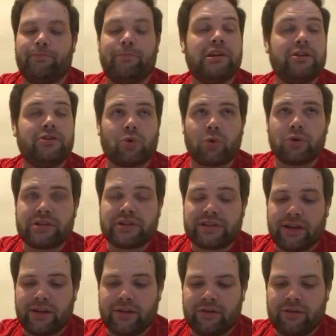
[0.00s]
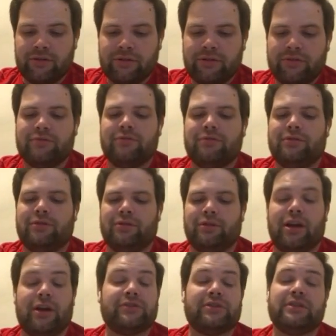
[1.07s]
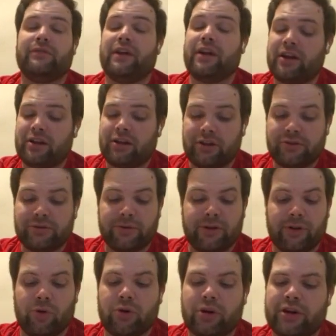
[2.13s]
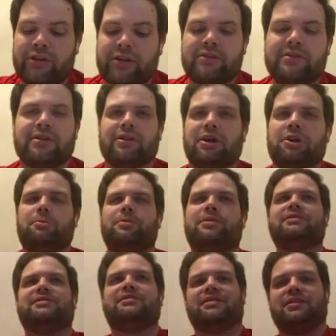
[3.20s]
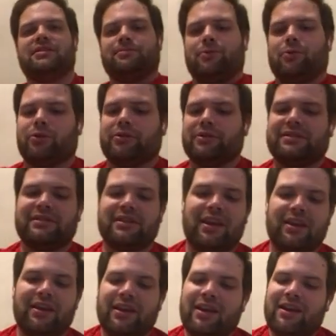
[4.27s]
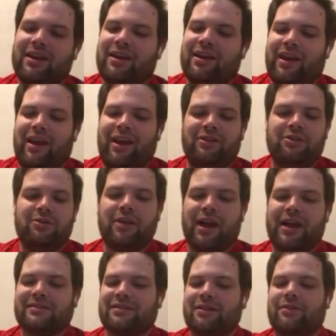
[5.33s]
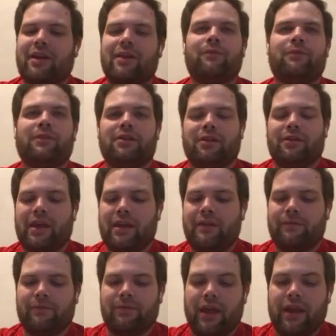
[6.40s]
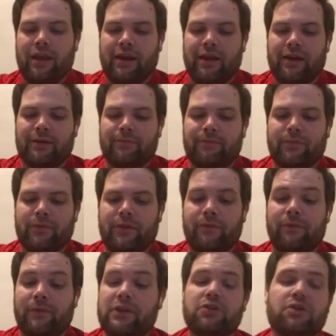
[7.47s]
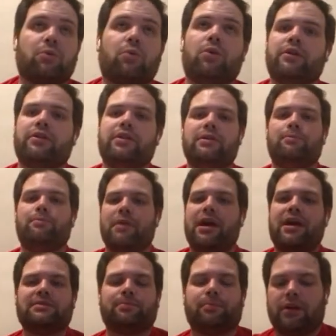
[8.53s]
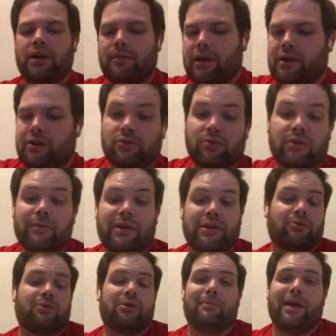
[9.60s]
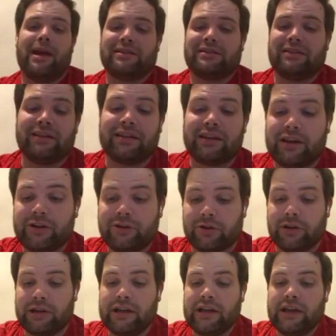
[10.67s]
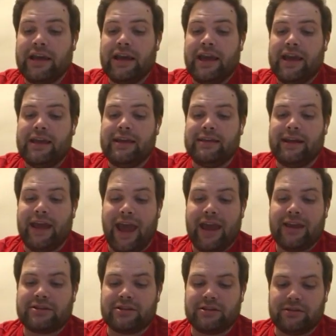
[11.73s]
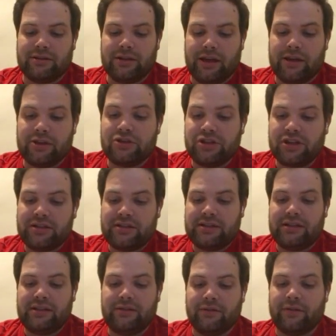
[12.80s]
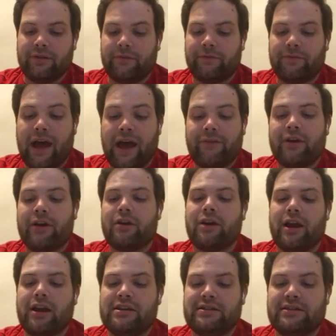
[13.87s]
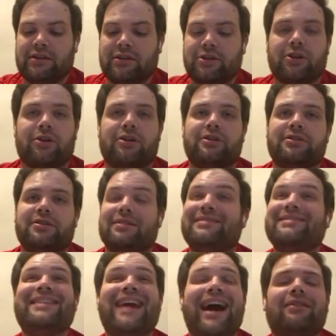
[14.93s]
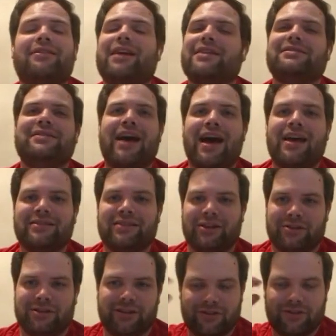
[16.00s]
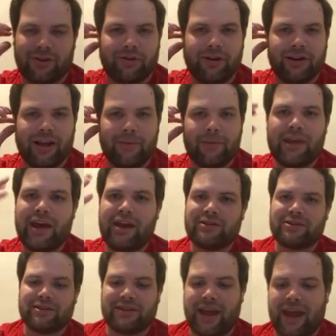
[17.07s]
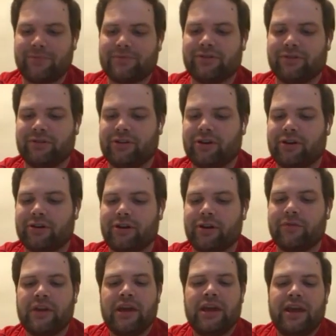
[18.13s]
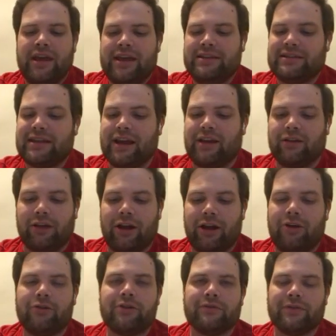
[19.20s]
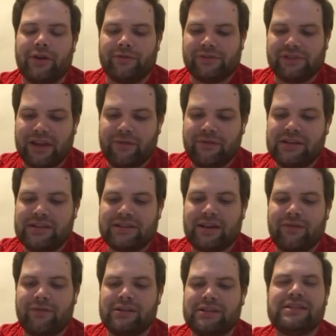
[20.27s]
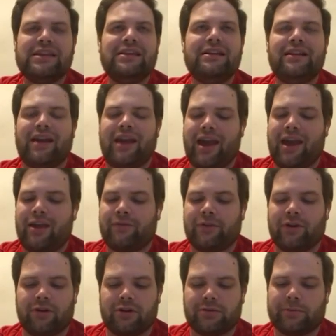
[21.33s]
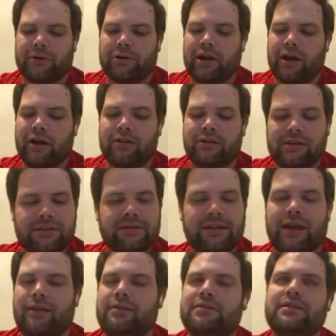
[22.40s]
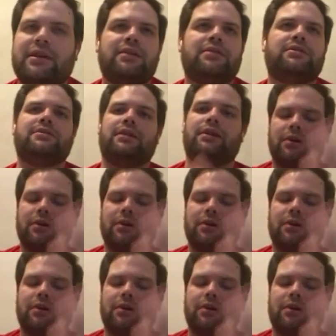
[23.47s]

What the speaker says: beat Georgia Southern, lost a very close one to Oregon, then took care of business against Portland State. And you guys know they feature one of the best playmakers, one of the best running backs in the country, in Ashton Jeanty, 586 yards. Guys, 9 touchdowns already. I mean, that is just absolutely unheard of. He's got a long of 77, 10.5 yards per carry. This guy's just